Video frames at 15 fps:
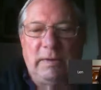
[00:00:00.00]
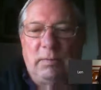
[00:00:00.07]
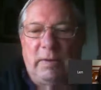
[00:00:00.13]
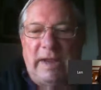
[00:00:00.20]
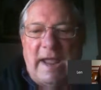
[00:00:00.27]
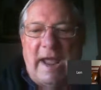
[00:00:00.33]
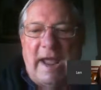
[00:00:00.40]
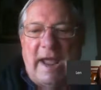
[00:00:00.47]

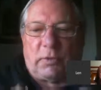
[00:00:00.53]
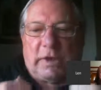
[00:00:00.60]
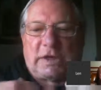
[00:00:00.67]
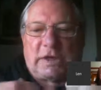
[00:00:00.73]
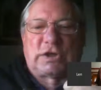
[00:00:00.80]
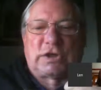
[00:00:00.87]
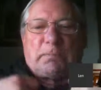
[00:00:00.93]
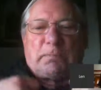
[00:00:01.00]
We have to
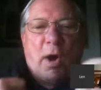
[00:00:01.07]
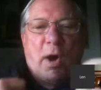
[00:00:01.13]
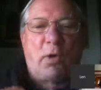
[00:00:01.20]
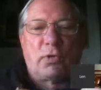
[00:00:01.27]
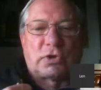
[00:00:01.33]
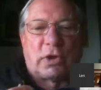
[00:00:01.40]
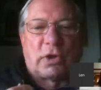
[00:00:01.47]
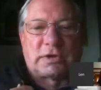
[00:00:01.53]

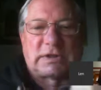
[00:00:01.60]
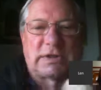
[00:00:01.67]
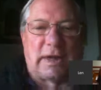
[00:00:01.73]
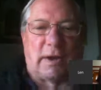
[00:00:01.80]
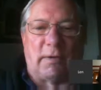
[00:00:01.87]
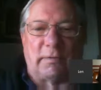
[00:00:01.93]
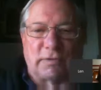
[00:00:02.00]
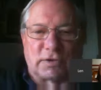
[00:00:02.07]
expose
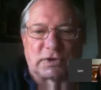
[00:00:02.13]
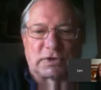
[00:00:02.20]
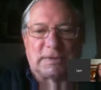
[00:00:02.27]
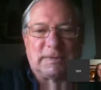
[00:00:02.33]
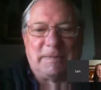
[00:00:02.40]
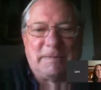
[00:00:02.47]
ourselves.